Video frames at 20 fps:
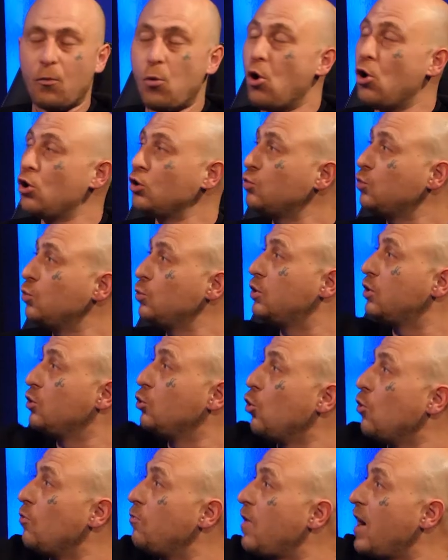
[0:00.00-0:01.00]
from Hurstville to
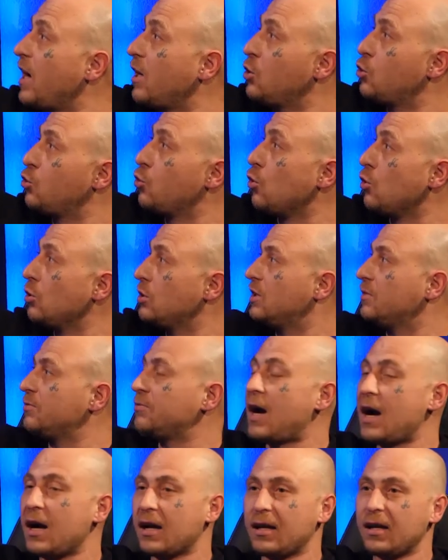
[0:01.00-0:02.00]
North fucking Shore to
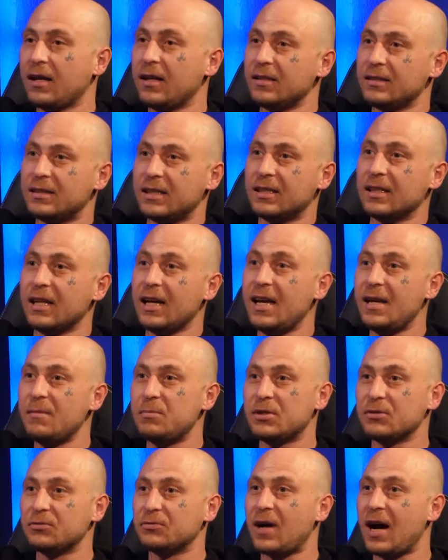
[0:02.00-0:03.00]
fucking to
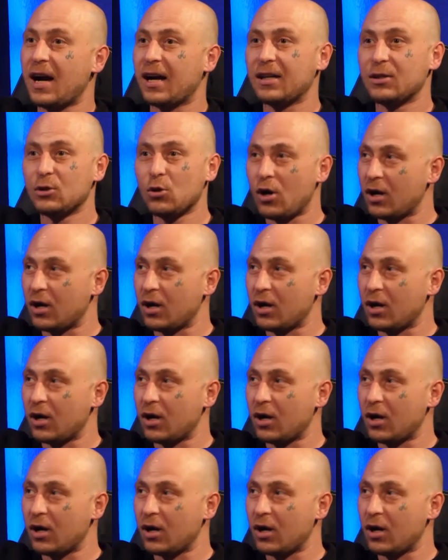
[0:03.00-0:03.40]
Glebe to fucking,